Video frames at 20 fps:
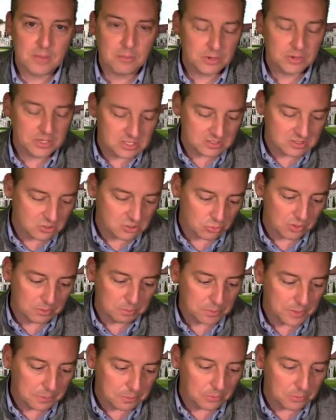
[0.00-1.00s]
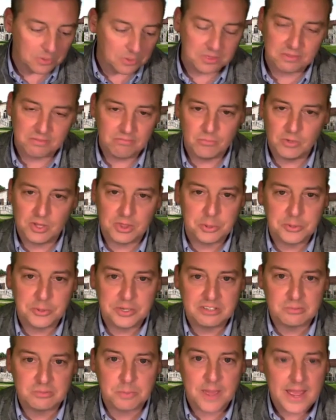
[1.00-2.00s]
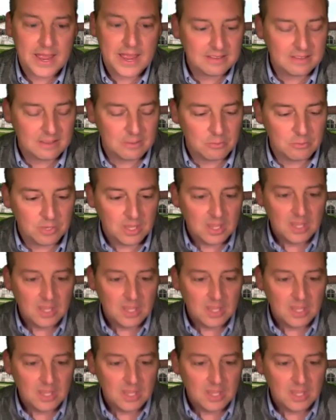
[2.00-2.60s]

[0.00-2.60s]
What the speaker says: We just treat people with respect. And